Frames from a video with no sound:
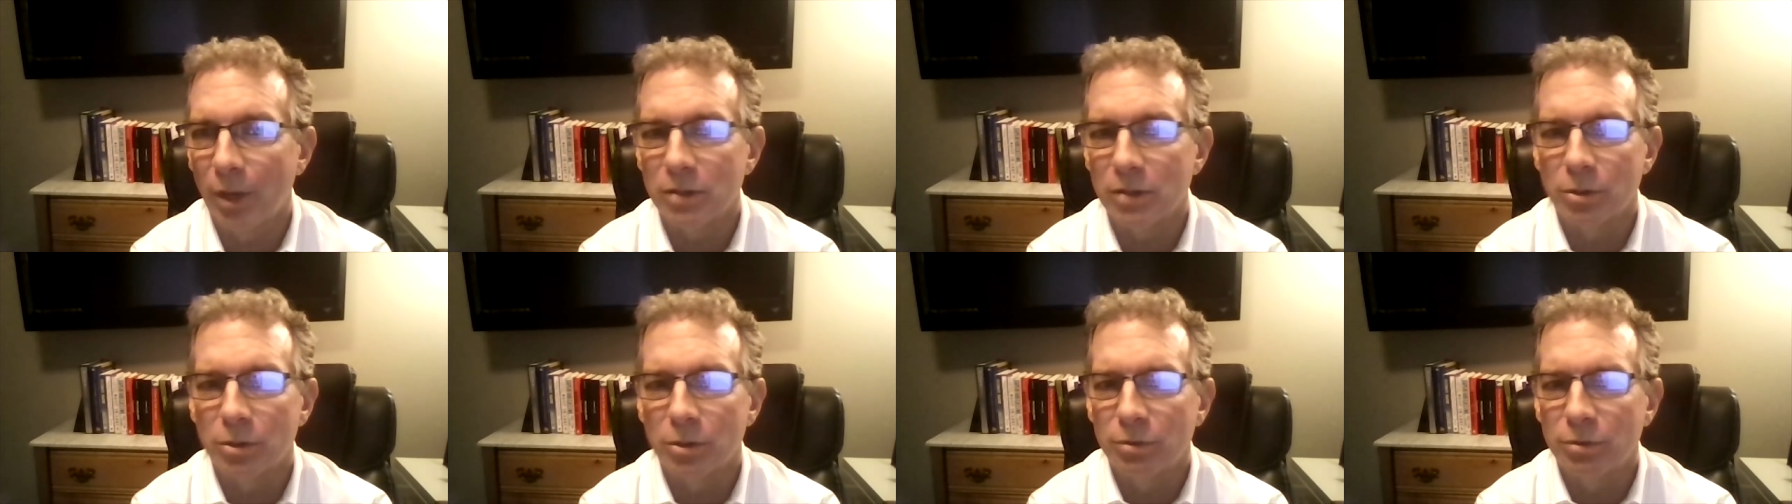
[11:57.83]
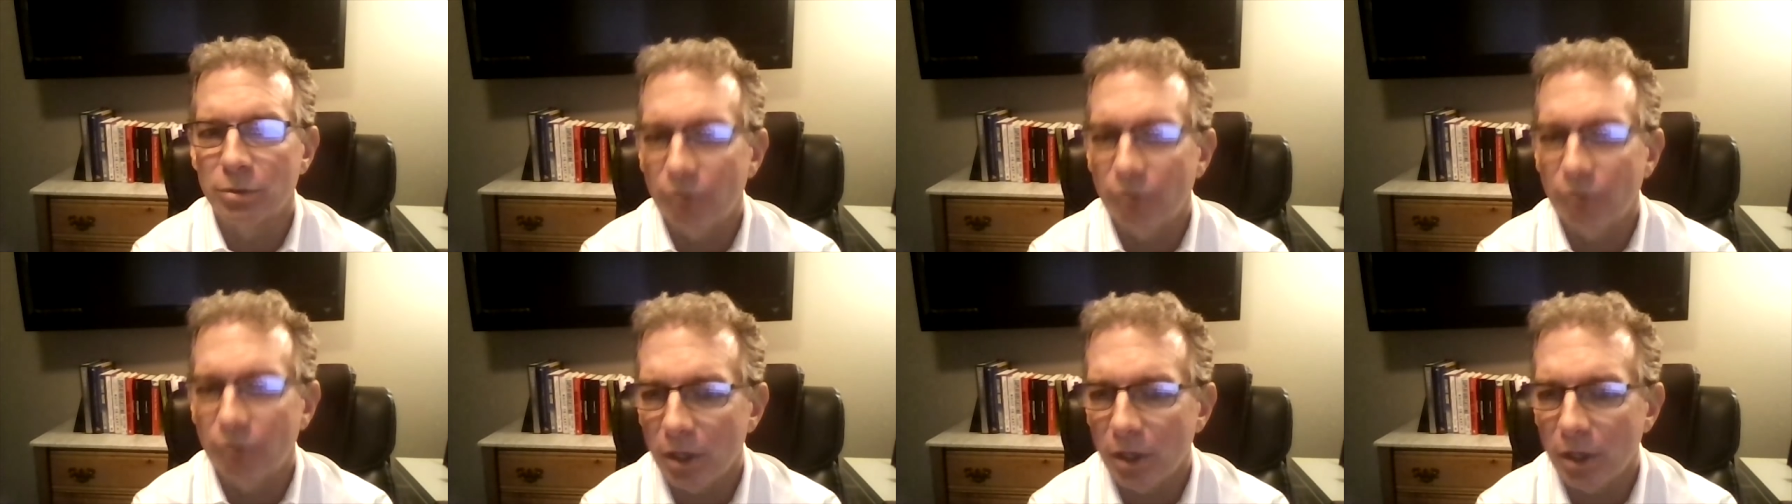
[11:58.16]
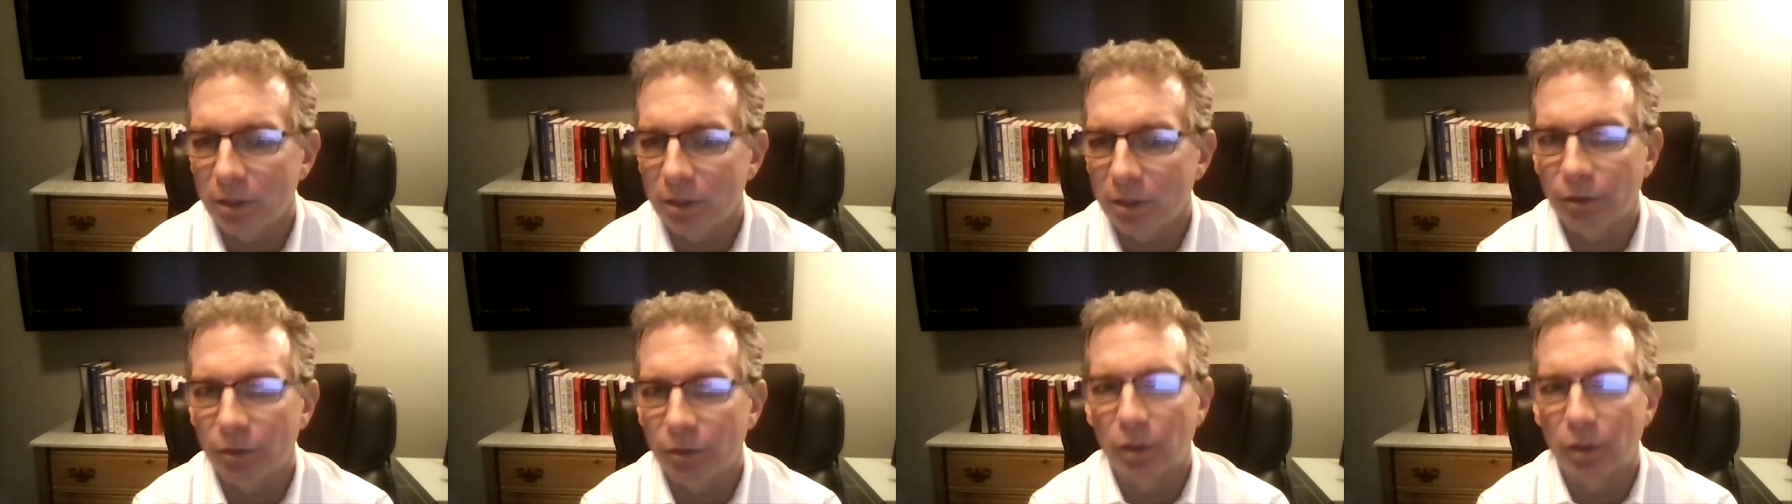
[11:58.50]
So it's very
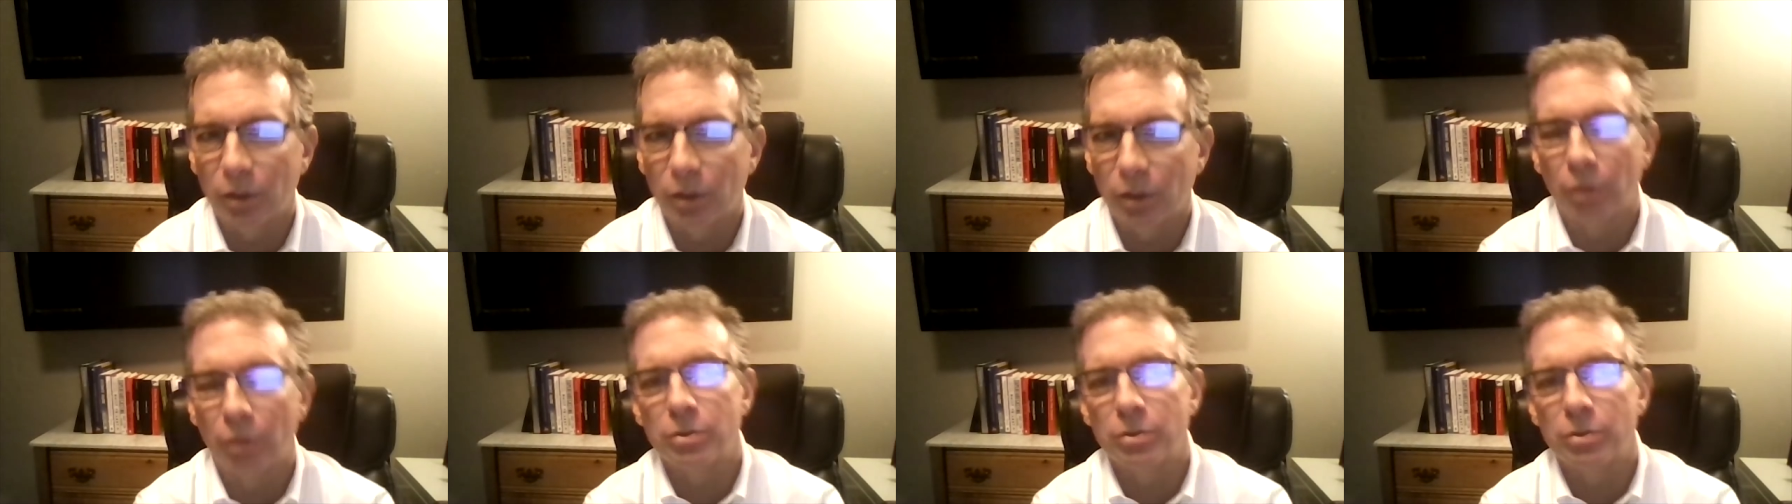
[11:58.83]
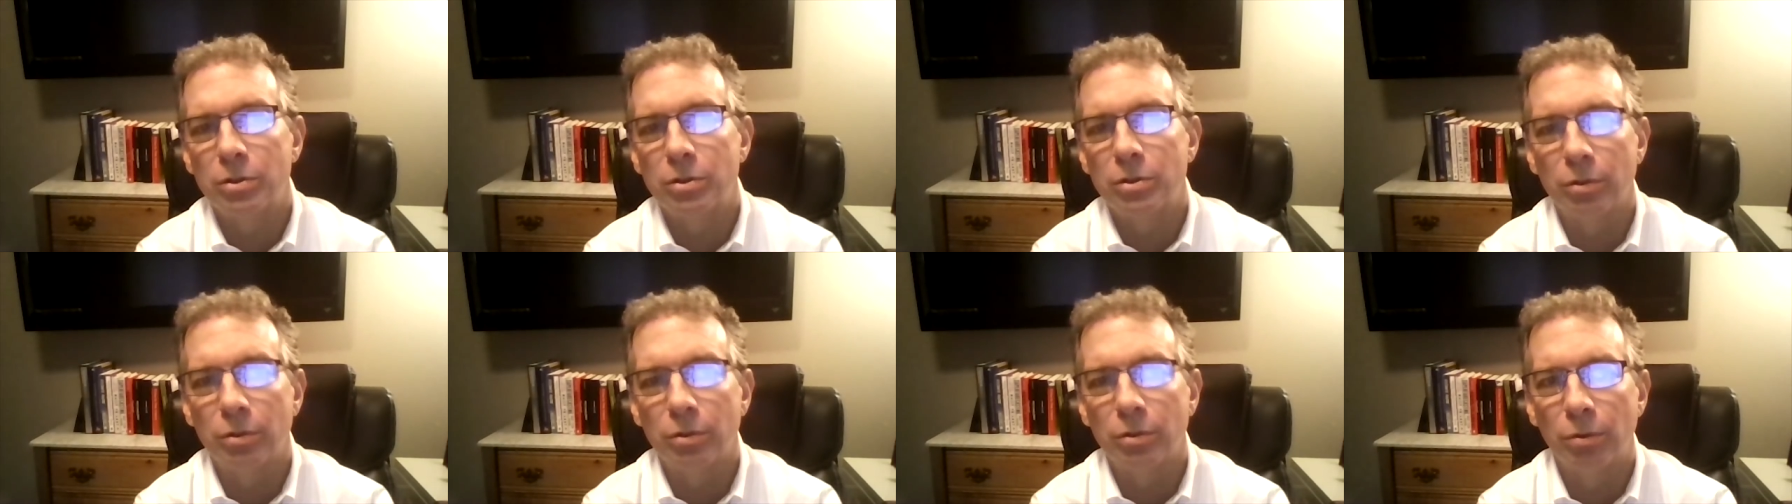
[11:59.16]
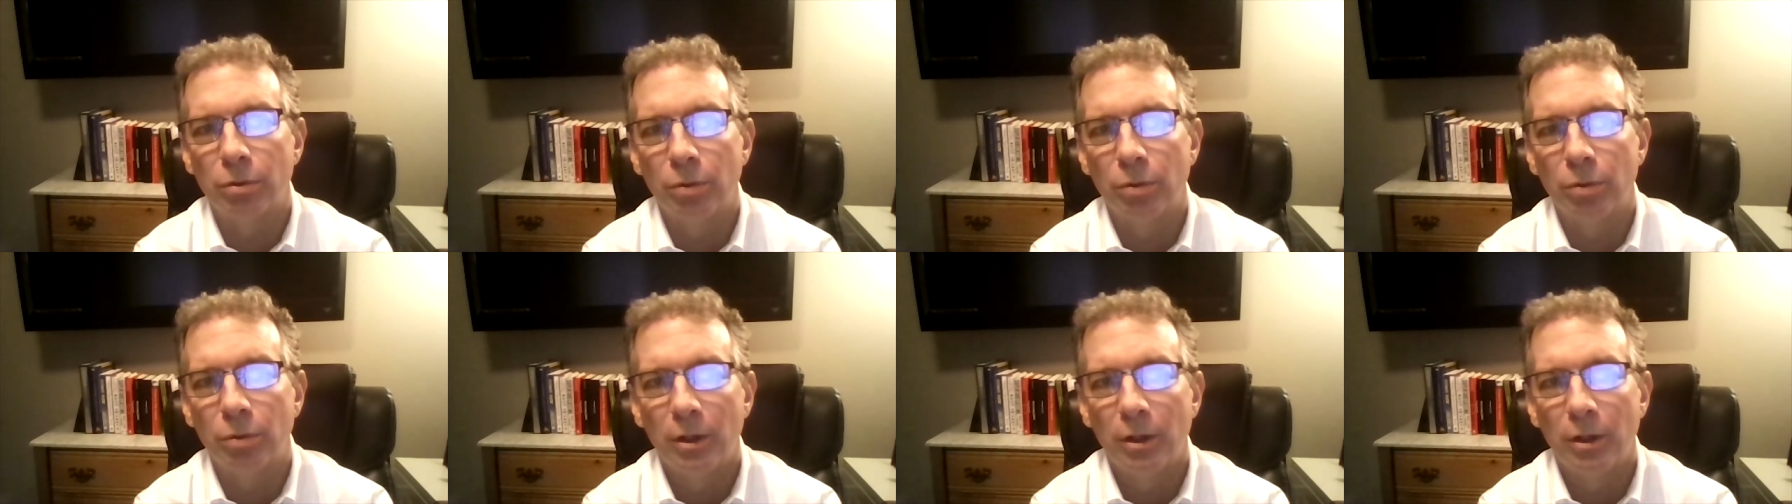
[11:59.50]
difficult
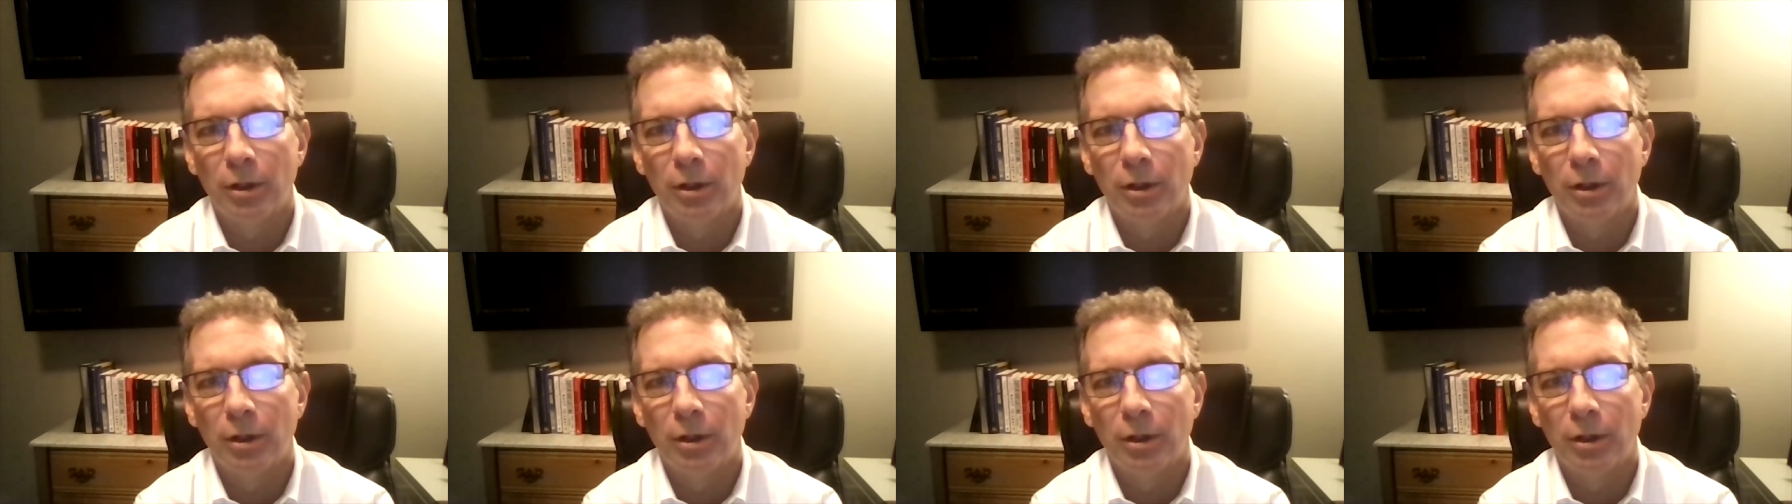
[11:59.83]
to.